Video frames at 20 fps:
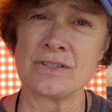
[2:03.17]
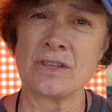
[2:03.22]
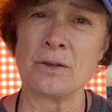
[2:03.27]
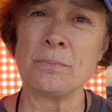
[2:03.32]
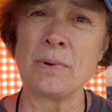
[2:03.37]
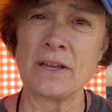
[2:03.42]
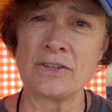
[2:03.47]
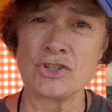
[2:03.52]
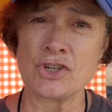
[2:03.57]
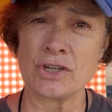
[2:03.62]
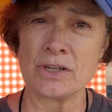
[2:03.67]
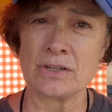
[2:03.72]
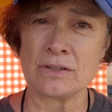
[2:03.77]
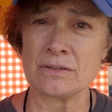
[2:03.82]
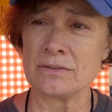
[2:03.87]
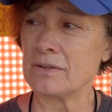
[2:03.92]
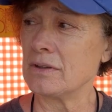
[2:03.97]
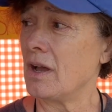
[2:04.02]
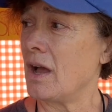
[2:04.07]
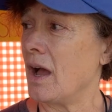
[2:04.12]
the budget.
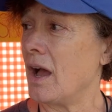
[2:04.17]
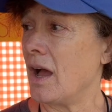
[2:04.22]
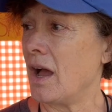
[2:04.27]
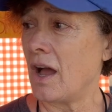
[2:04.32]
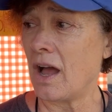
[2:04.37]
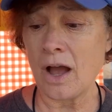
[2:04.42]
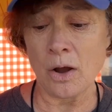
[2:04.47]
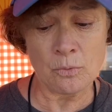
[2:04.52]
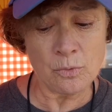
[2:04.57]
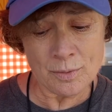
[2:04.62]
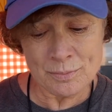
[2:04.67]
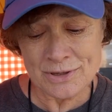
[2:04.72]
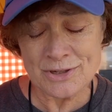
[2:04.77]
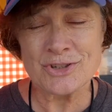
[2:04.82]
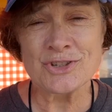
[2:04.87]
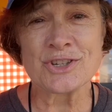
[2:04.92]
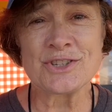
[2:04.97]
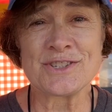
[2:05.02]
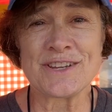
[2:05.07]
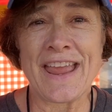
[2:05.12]
A woman
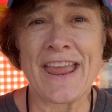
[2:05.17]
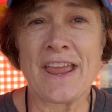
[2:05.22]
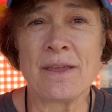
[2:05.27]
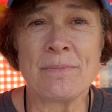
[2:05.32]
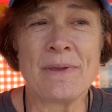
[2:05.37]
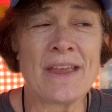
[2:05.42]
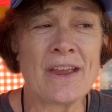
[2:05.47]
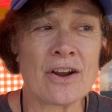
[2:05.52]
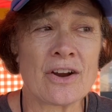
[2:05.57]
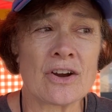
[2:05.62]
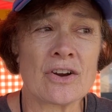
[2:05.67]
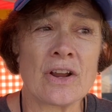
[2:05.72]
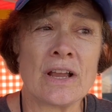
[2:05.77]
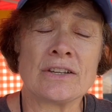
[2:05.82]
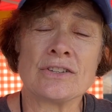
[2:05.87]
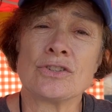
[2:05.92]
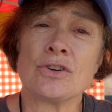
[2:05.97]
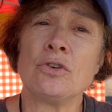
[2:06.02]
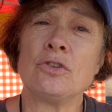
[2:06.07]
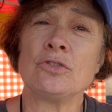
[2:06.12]
just came here
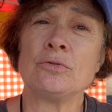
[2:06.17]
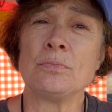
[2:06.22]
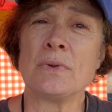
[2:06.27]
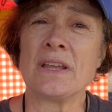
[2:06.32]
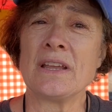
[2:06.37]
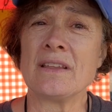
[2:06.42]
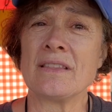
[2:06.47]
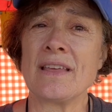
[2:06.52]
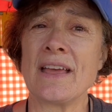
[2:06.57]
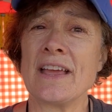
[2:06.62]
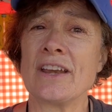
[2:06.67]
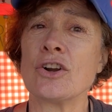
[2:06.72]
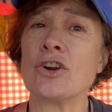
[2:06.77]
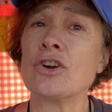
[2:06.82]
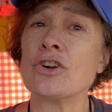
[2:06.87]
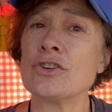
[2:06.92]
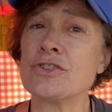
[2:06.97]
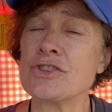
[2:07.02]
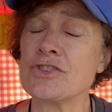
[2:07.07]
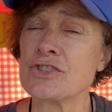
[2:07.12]
and told me that
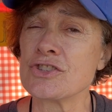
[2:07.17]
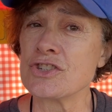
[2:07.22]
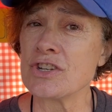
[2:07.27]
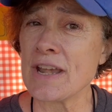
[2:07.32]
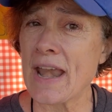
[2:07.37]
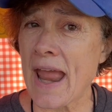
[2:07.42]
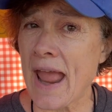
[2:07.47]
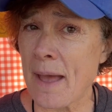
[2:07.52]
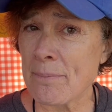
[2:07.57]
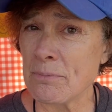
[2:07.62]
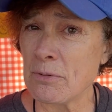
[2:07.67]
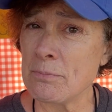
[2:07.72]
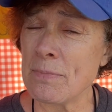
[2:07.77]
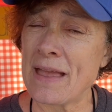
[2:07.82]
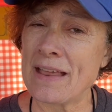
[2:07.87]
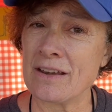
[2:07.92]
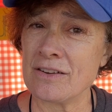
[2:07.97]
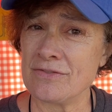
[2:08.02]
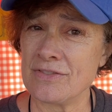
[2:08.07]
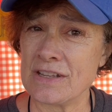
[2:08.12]
her SNAP
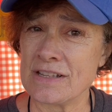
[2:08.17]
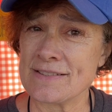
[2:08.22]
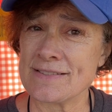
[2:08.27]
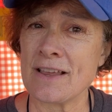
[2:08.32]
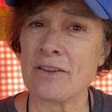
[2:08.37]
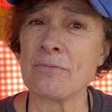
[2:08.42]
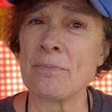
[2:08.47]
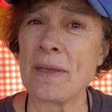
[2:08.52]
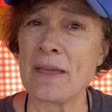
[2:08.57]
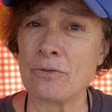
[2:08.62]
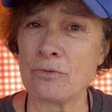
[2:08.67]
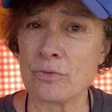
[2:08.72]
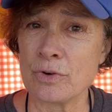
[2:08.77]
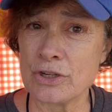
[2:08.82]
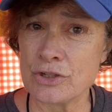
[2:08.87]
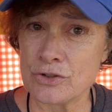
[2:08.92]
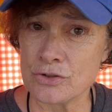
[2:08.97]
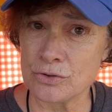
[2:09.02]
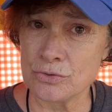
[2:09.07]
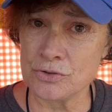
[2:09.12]
benefits have been
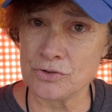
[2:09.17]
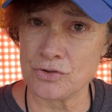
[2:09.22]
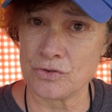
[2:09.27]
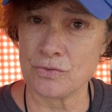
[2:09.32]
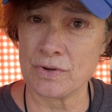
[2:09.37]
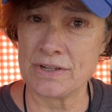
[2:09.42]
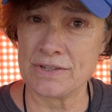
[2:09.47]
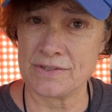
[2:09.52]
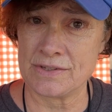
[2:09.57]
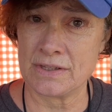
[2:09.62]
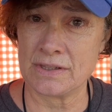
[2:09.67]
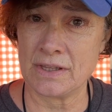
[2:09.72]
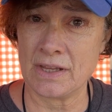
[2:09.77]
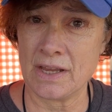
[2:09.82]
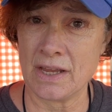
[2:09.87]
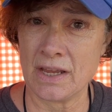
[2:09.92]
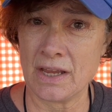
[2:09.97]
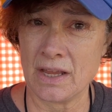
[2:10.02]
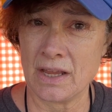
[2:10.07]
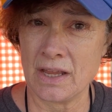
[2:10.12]
reduced recently